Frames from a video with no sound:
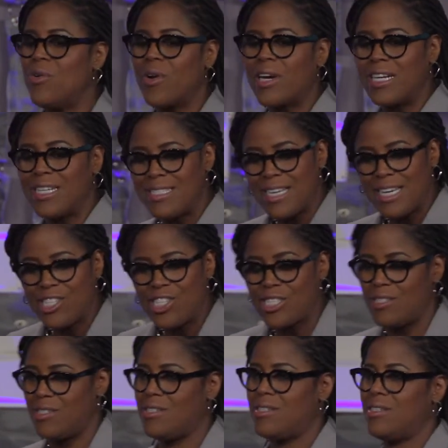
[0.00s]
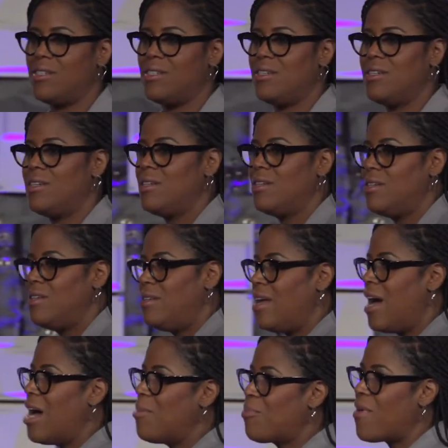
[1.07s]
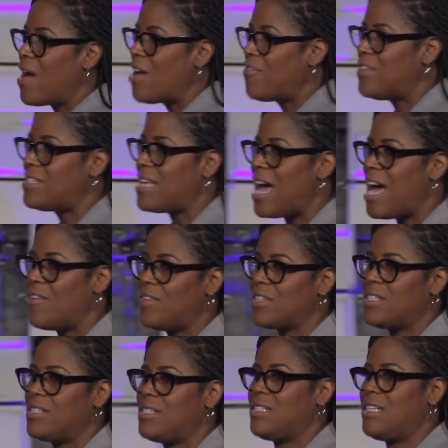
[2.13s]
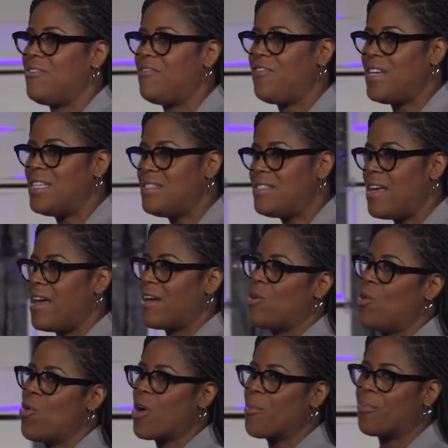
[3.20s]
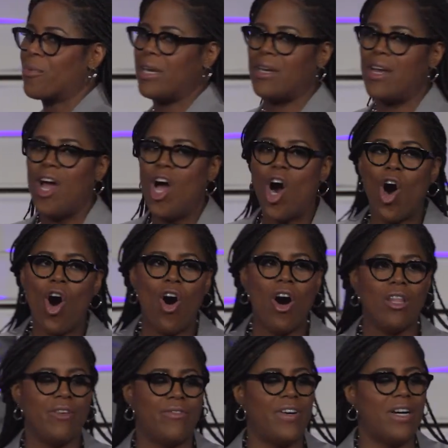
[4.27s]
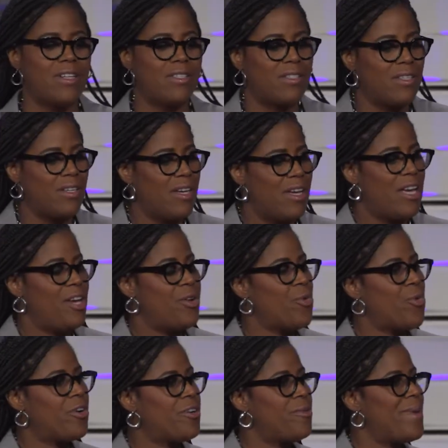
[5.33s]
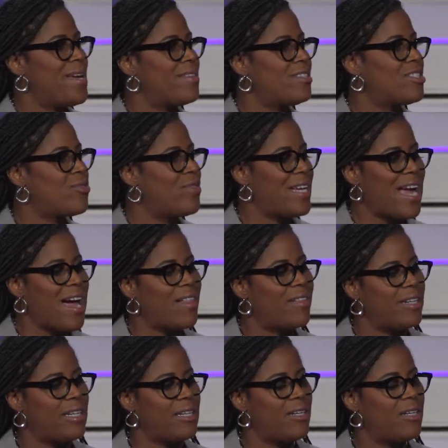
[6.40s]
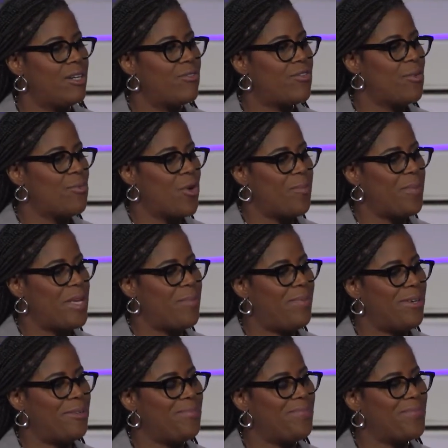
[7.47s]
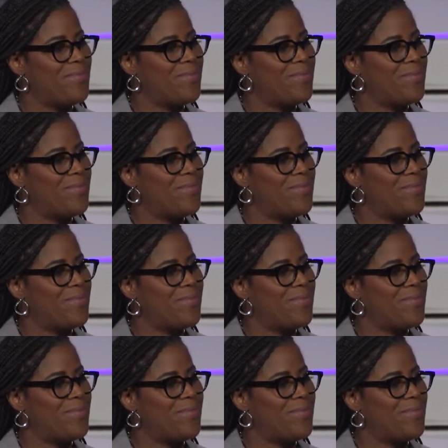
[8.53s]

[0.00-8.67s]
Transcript: organizations, nonprofits, advocacy, fintech, corporate, all of us, in order to make this a reality for more people.